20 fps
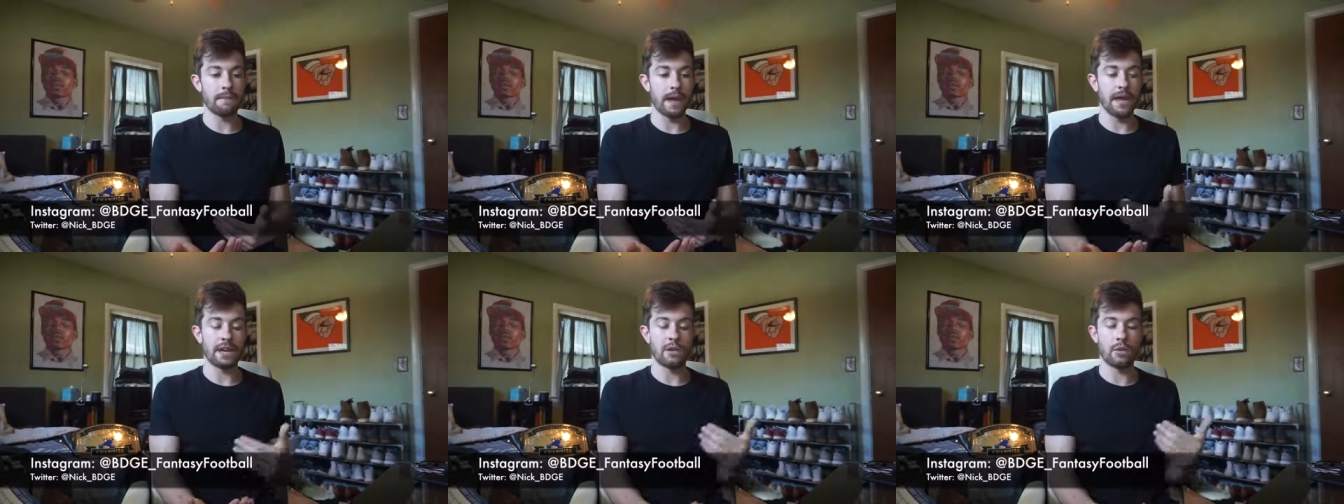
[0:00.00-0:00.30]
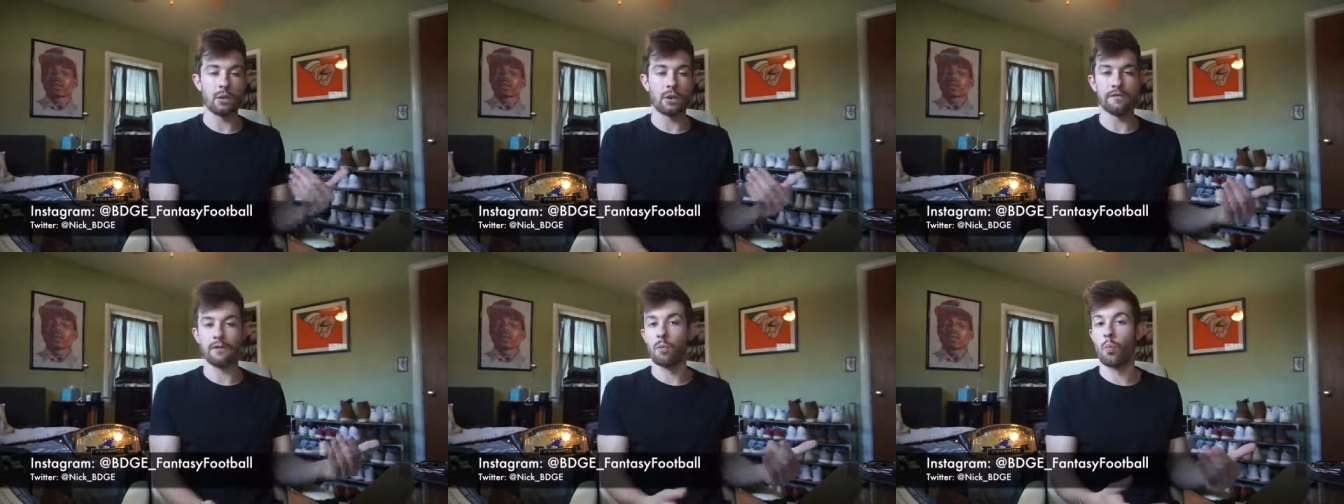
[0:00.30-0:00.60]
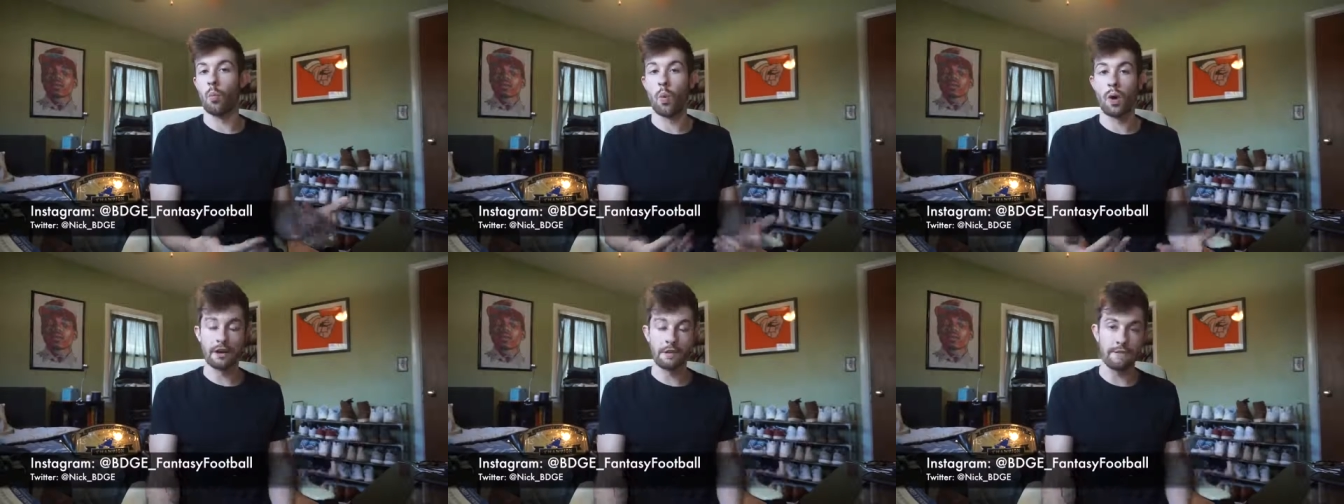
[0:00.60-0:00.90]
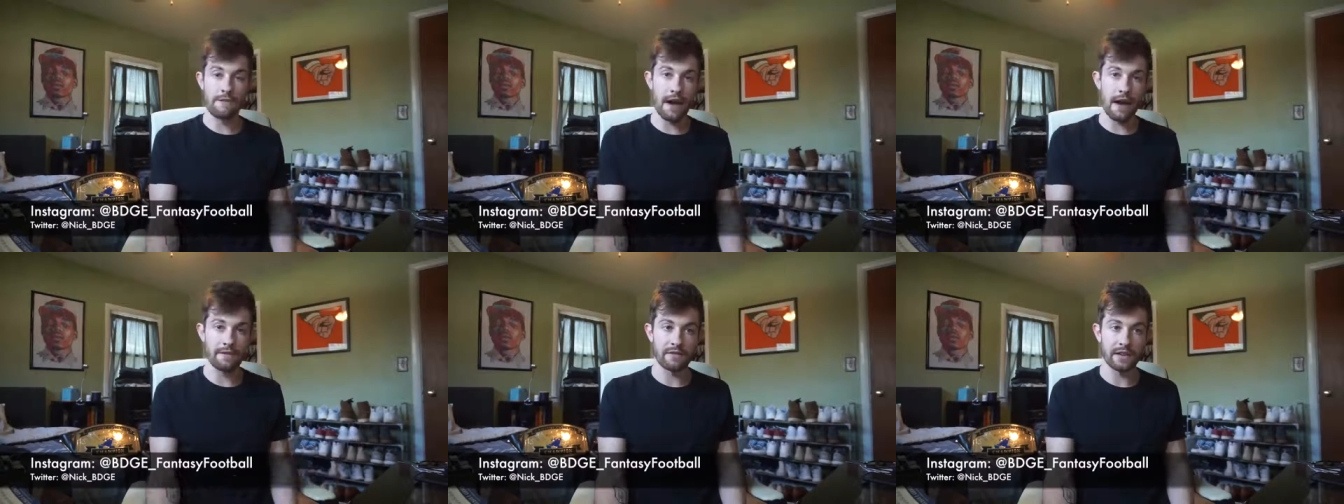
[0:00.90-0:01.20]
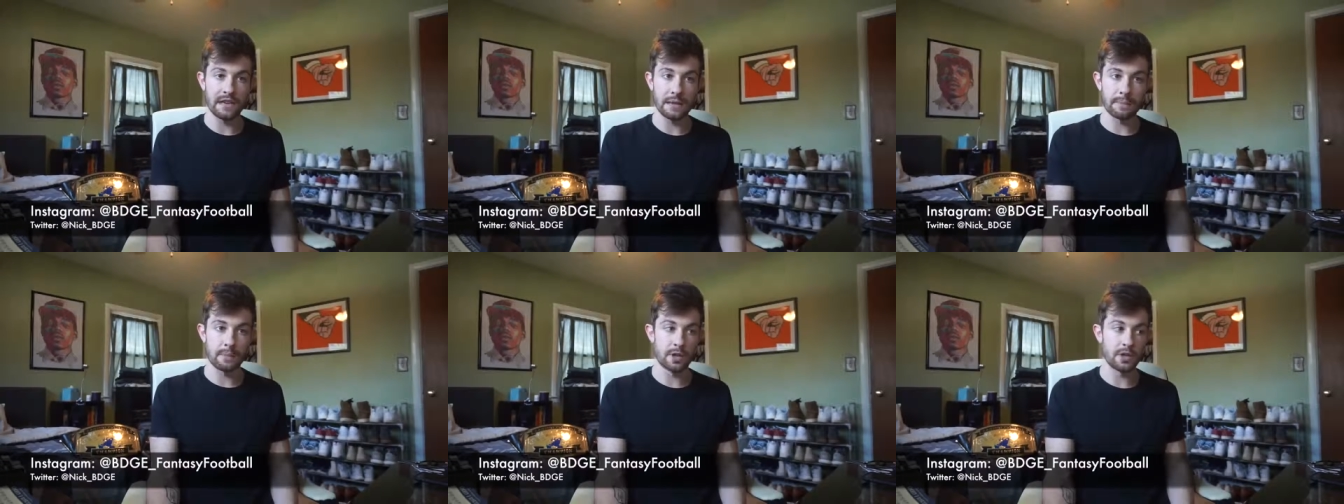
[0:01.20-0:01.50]
anywhere from 1 to 5
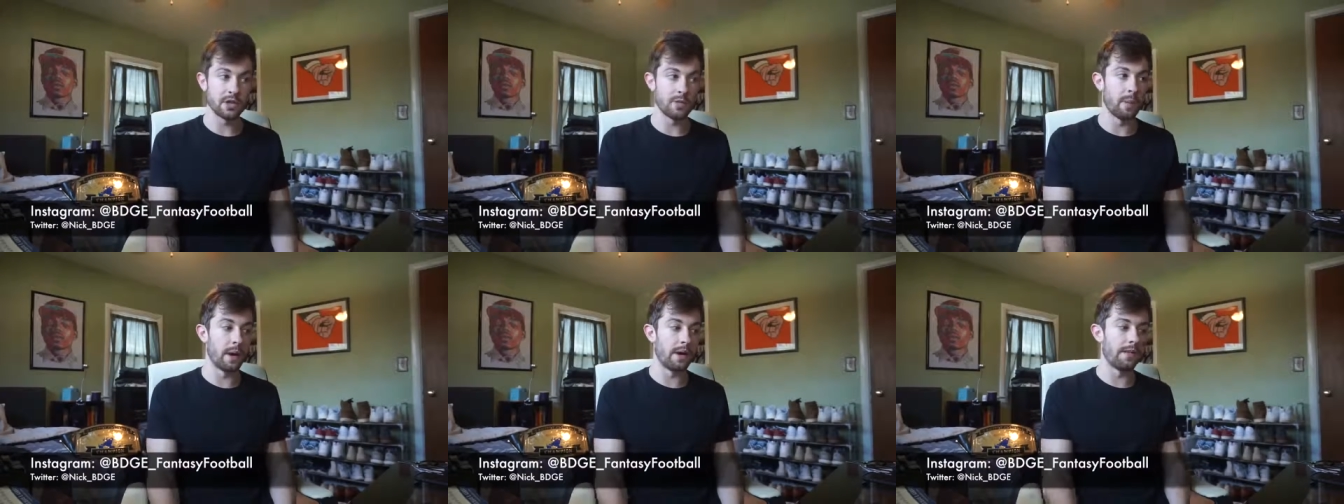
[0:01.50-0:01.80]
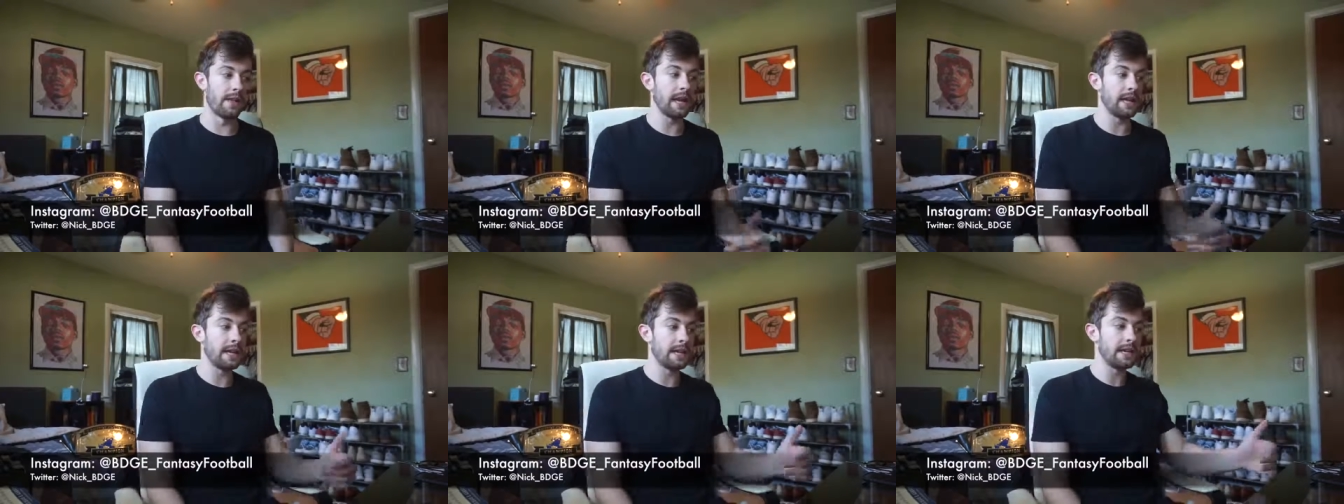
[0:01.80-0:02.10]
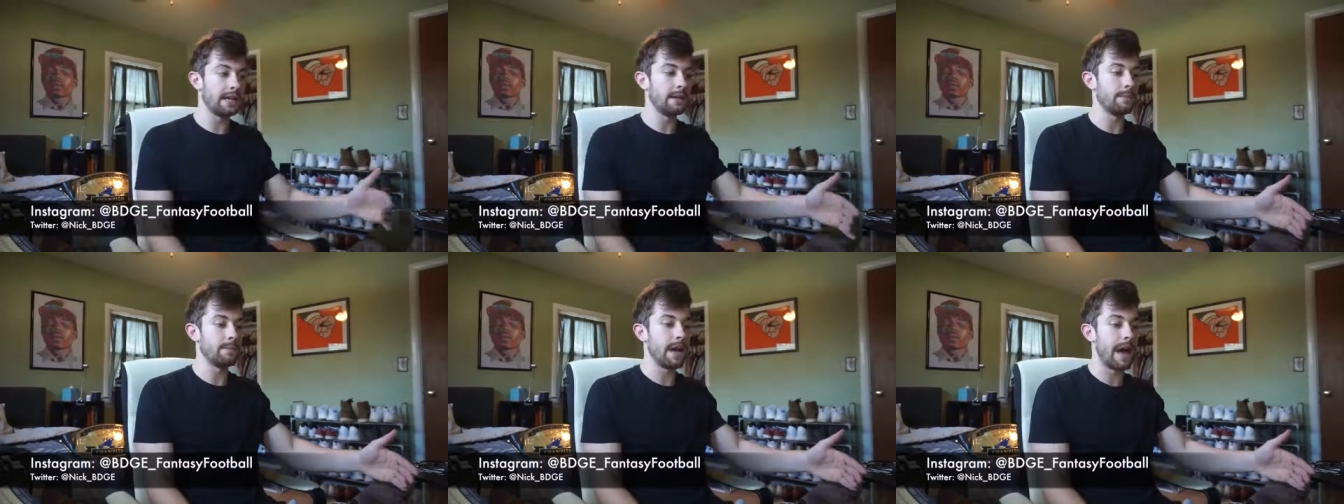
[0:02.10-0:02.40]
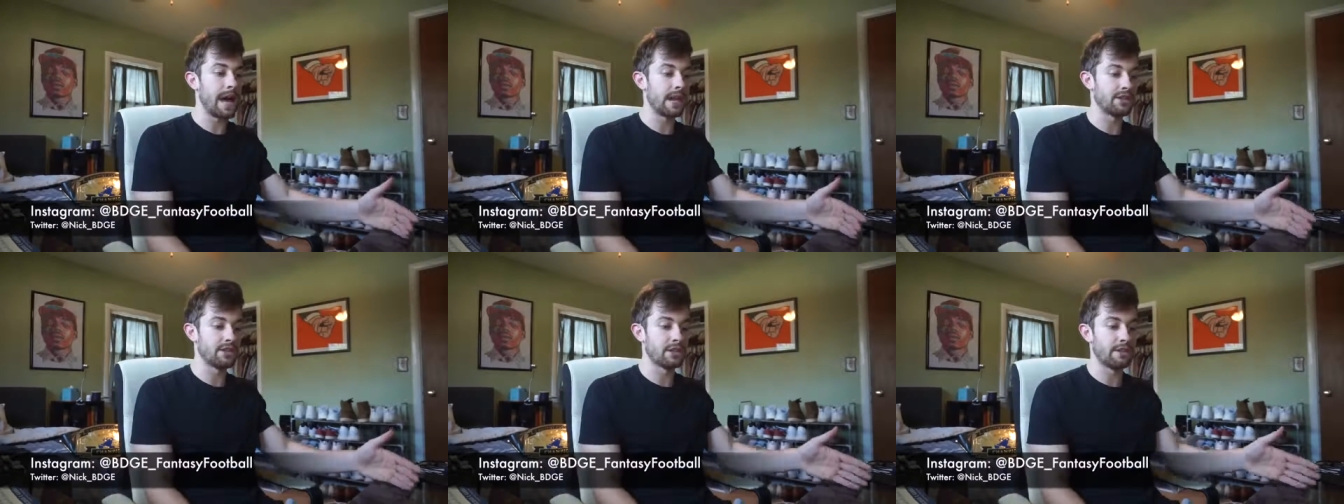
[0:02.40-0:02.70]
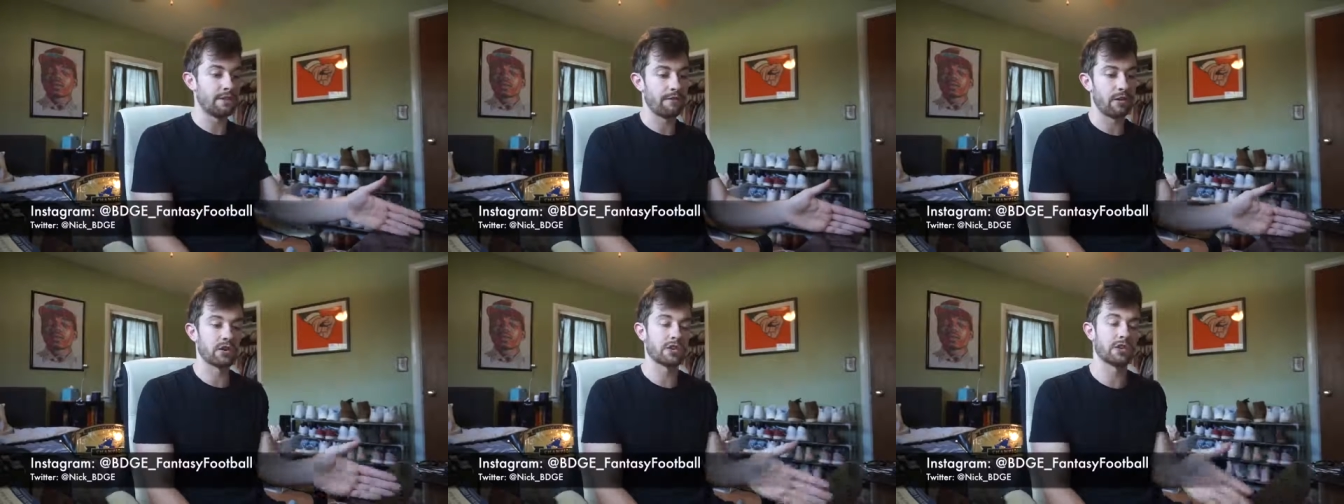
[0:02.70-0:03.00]
keepers, but they can keep guys in
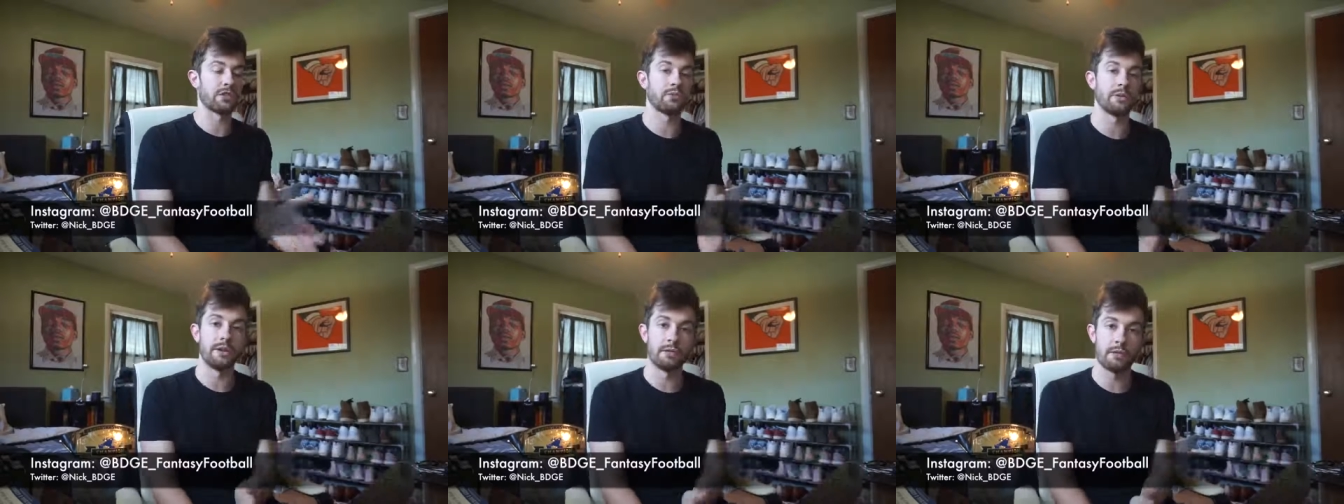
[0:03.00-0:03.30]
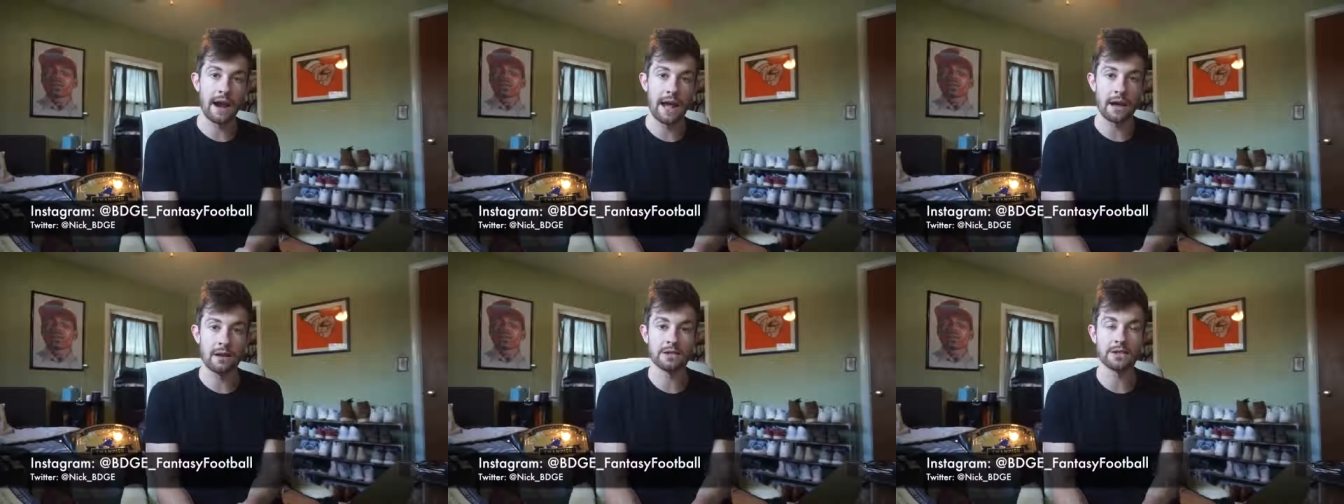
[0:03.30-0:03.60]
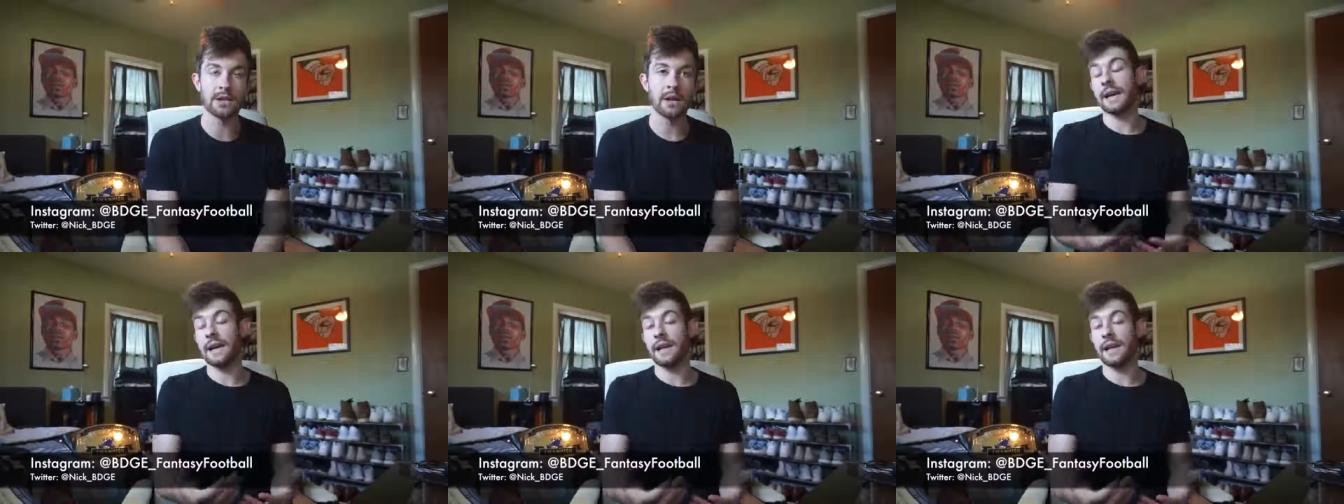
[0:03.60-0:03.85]
the first 3 rounds,